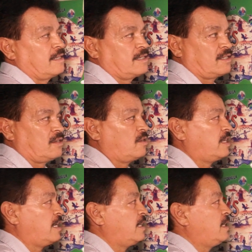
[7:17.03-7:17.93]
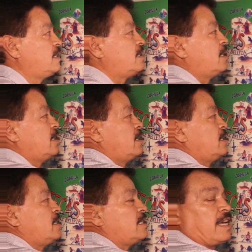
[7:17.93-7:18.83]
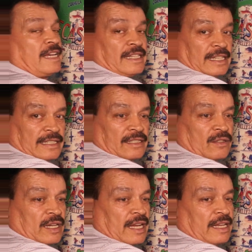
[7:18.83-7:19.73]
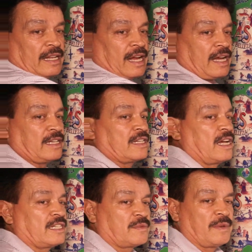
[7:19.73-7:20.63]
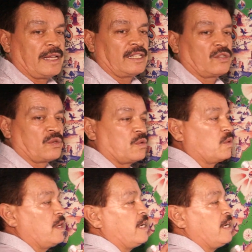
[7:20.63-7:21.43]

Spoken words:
So the index, this is the index, okay? I explained it to you.